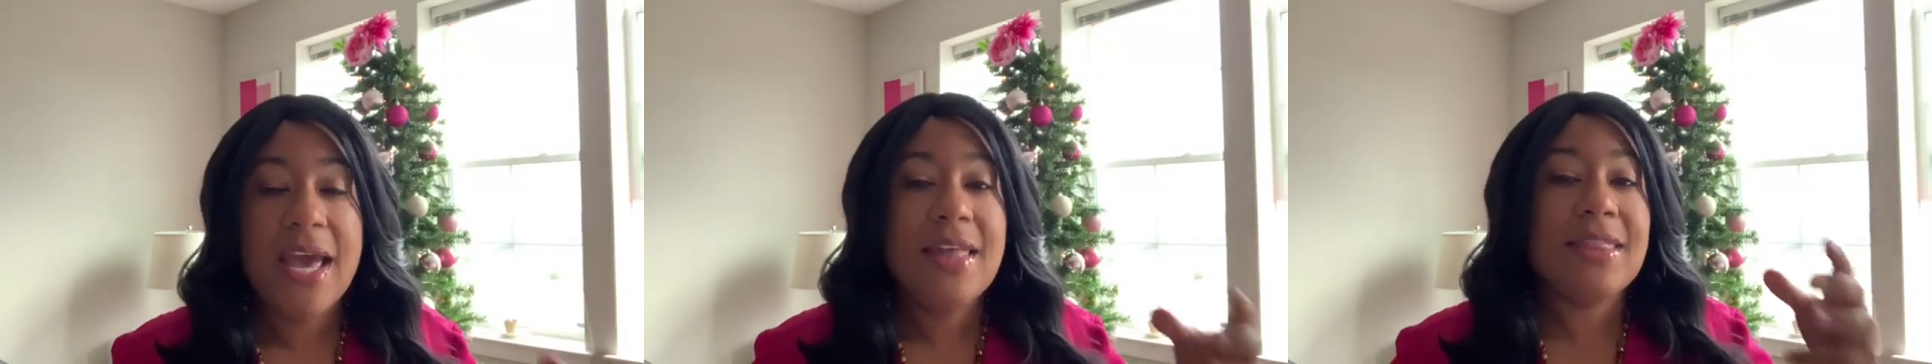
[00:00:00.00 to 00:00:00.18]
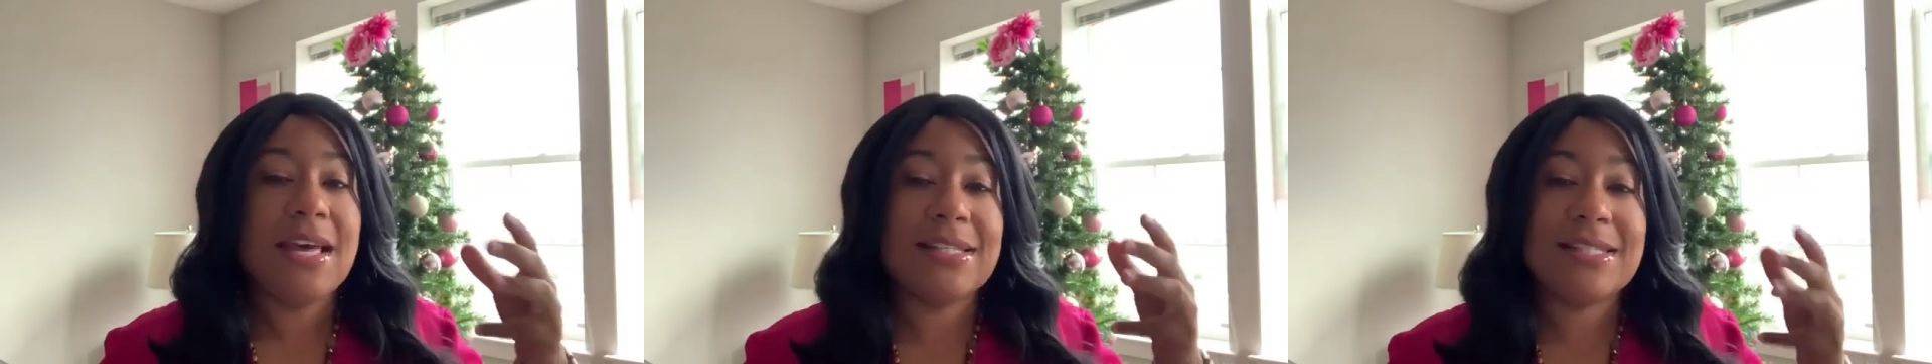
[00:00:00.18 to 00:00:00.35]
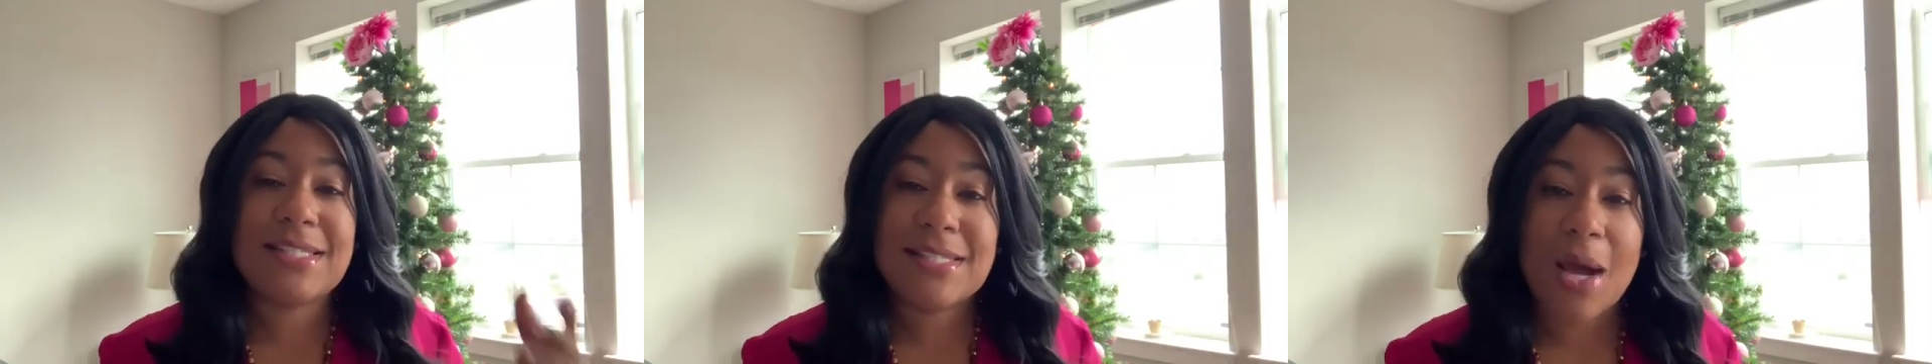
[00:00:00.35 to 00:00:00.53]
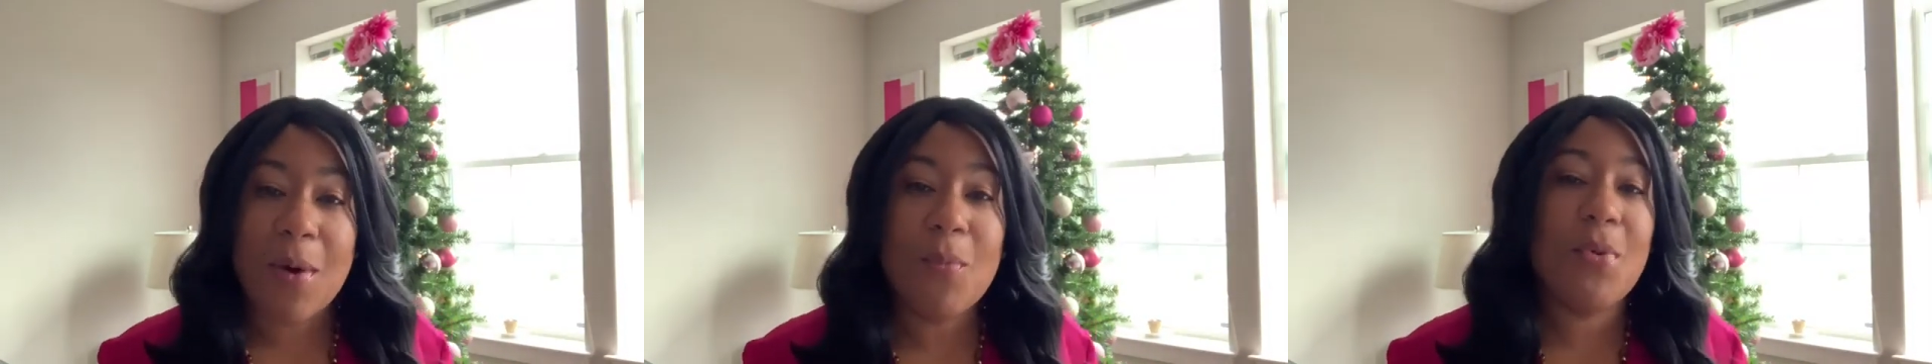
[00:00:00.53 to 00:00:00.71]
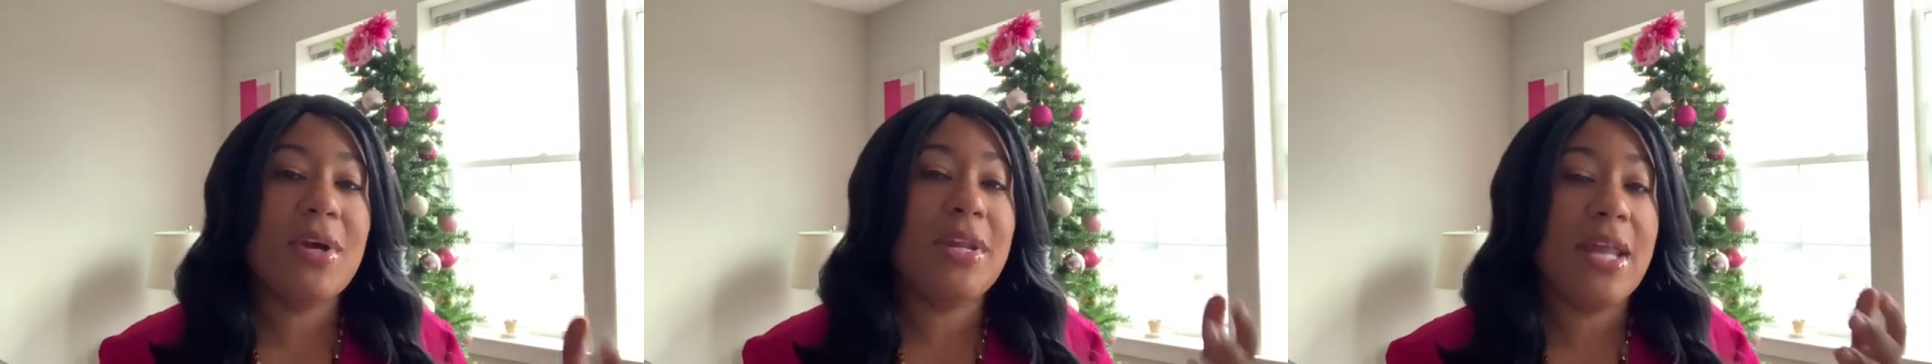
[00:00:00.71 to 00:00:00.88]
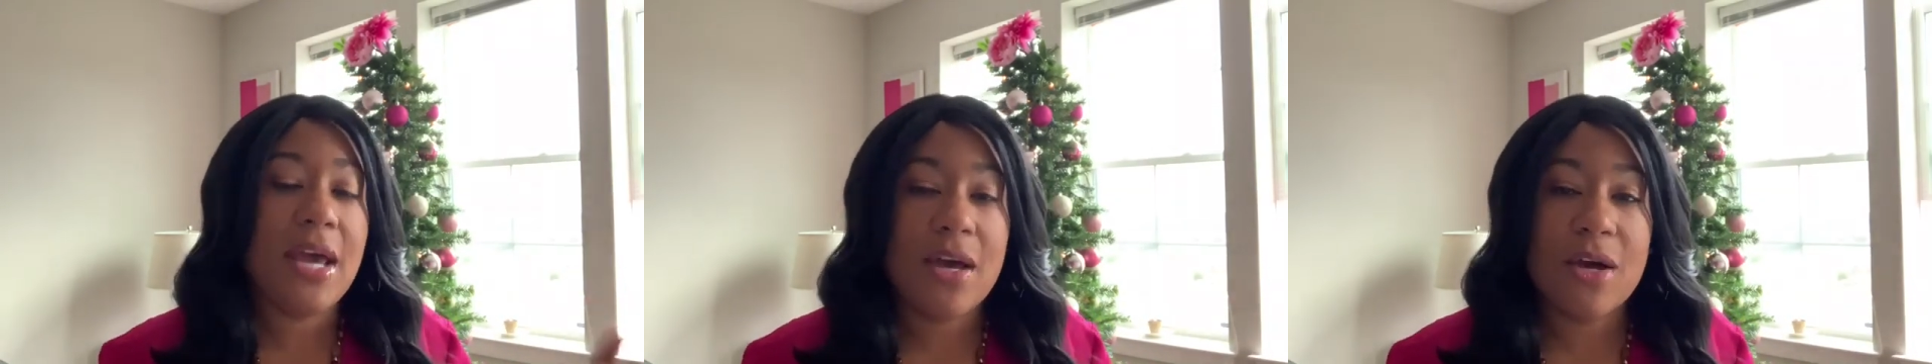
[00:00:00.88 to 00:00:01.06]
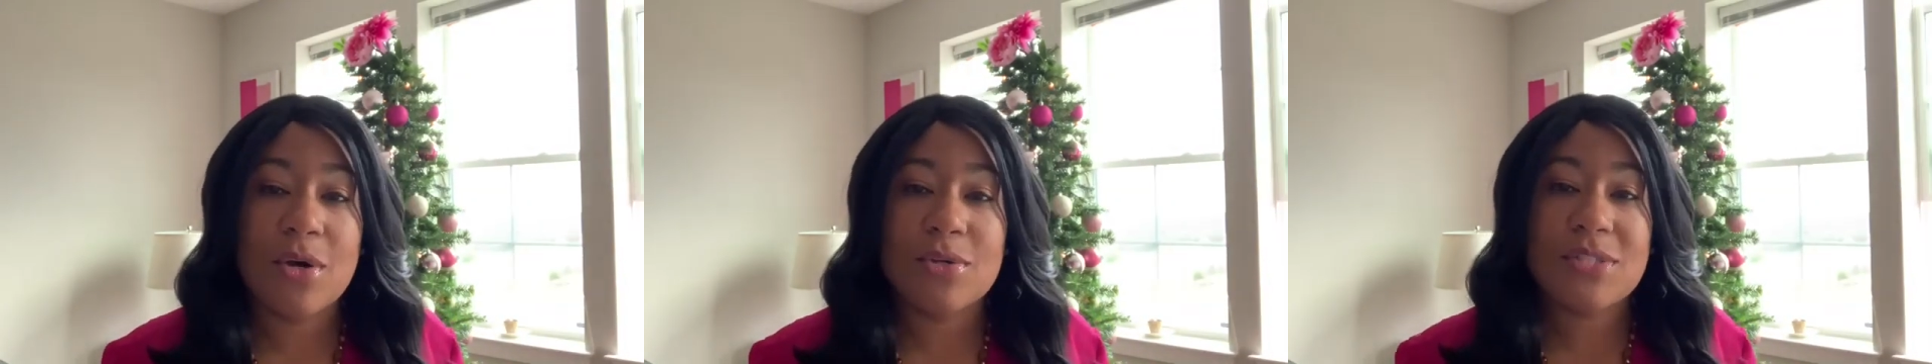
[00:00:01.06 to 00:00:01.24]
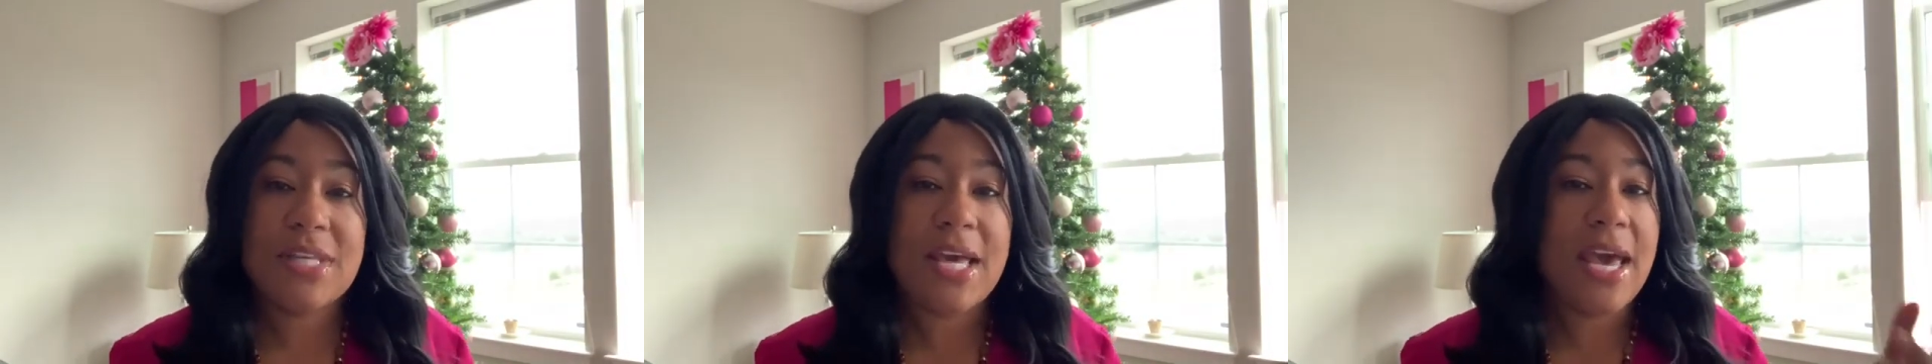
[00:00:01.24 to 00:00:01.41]
that someone
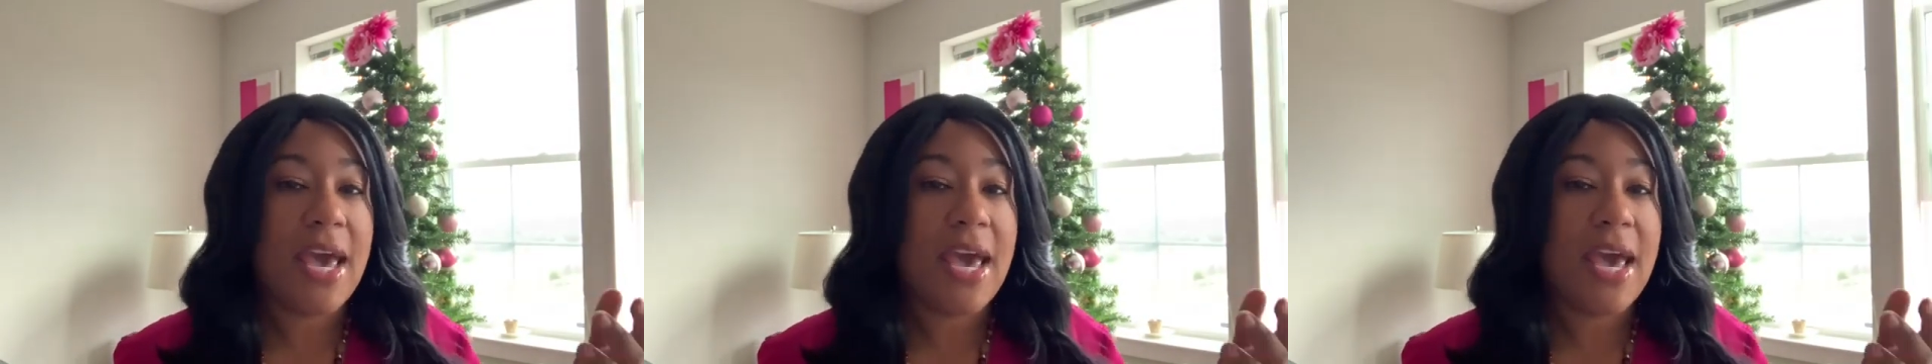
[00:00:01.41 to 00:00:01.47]
else